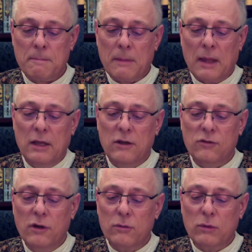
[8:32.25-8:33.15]
It is
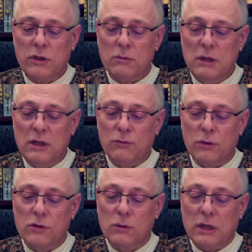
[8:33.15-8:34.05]
not weather meet for
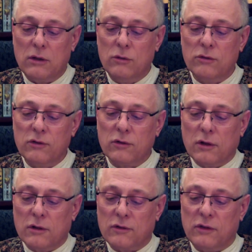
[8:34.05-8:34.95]
doing useless
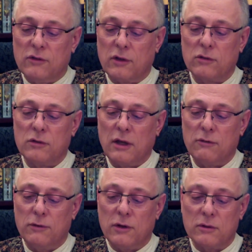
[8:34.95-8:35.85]
courtesies unto dead
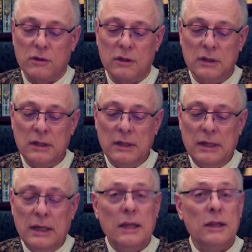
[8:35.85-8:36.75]
folk.
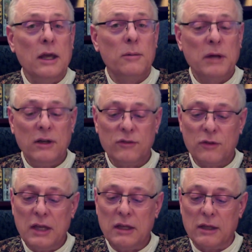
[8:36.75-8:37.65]
They are past
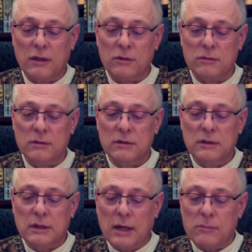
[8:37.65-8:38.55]
thanking you.
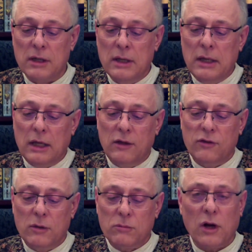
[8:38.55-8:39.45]
Come, it is
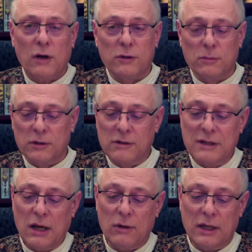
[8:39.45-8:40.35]
unprofitable to
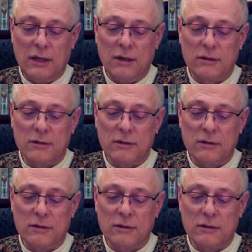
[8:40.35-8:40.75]
tarry here.